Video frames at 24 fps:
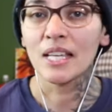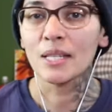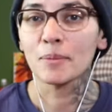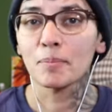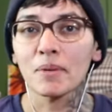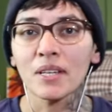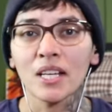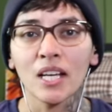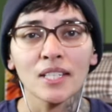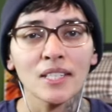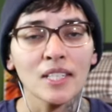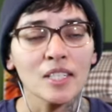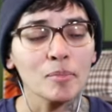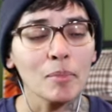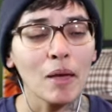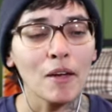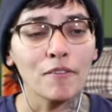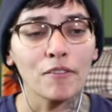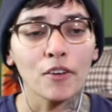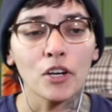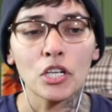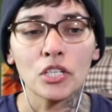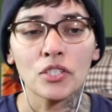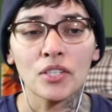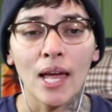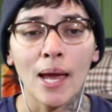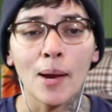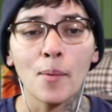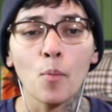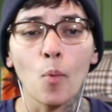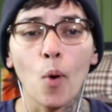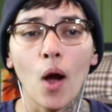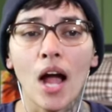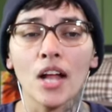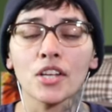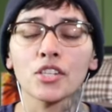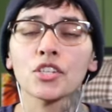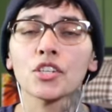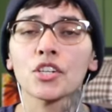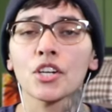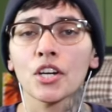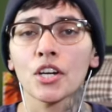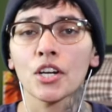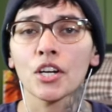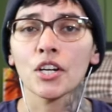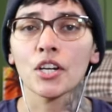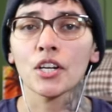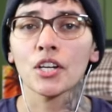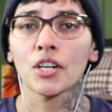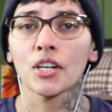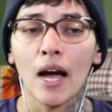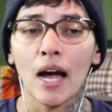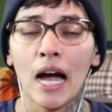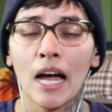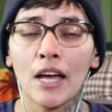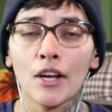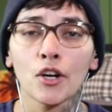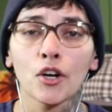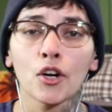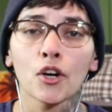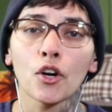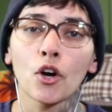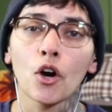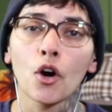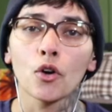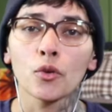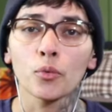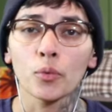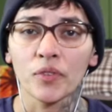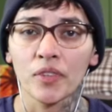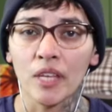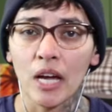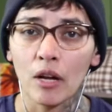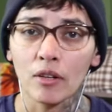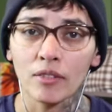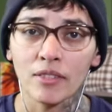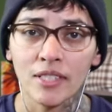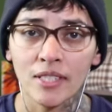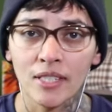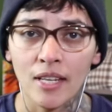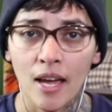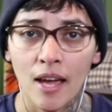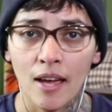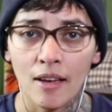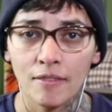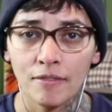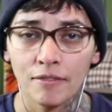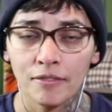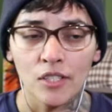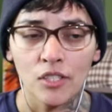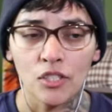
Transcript: It's because it's my first time watching her on her own without Steph.